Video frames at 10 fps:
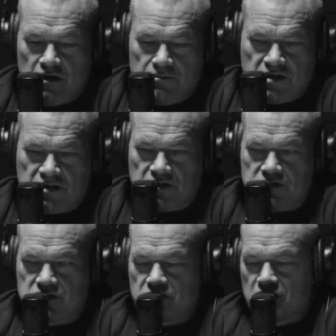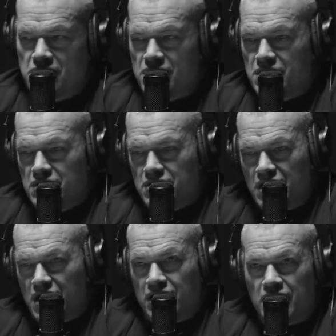Because,
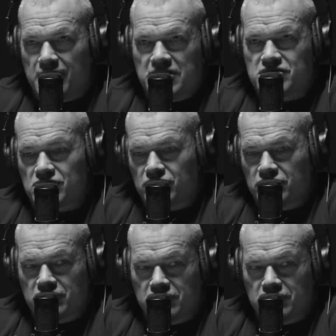yeah, I mean, so